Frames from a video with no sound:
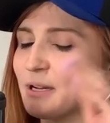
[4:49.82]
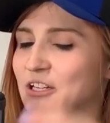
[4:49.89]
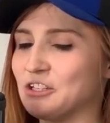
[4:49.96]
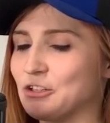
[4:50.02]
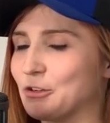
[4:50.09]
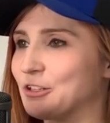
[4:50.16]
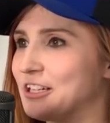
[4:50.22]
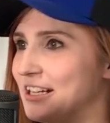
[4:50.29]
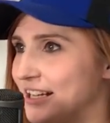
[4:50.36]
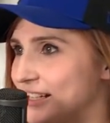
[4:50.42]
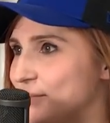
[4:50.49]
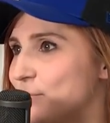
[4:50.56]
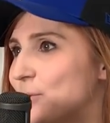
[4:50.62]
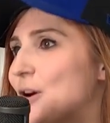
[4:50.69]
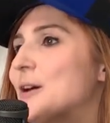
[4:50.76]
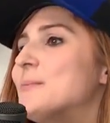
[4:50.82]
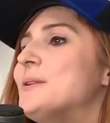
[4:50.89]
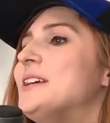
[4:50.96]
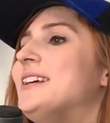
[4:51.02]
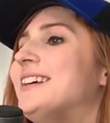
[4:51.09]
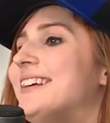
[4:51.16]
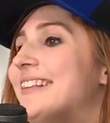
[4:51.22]
that my journey has brought
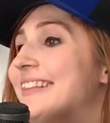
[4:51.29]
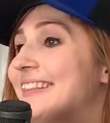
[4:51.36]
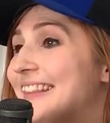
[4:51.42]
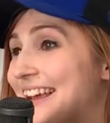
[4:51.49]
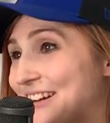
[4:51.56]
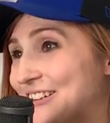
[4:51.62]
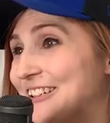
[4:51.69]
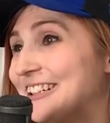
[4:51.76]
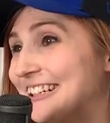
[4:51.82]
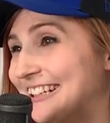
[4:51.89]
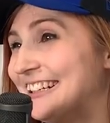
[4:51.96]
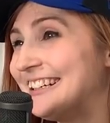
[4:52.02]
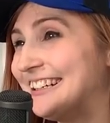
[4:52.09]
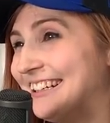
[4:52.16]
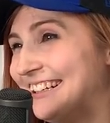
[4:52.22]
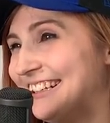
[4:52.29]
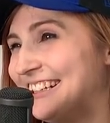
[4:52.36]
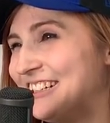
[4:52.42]
me there, yeah.